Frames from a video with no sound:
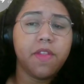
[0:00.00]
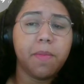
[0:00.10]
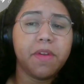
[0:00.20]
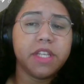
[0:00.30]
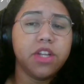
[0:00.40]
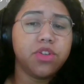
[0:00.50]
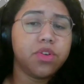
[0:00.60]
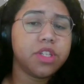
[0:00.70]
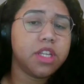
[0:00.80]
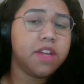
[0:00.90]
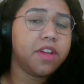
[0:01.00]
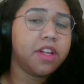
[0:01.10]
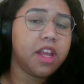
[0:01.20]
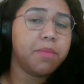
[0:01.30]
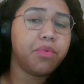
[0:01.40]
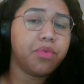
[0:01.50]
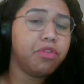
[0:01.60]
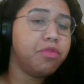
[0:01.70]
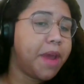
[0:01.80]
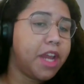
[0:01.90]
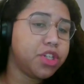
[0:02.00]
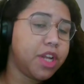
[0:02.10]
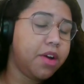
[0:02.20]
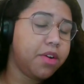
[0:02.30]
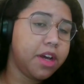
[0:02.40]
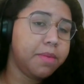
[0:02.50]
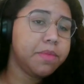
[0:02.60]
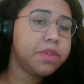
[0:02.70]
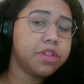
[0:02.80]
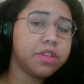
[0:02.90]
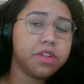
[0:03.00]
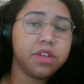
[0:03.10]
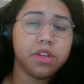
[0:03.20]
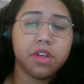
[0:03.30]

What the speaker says: the potential to significantly improve patient outcomes?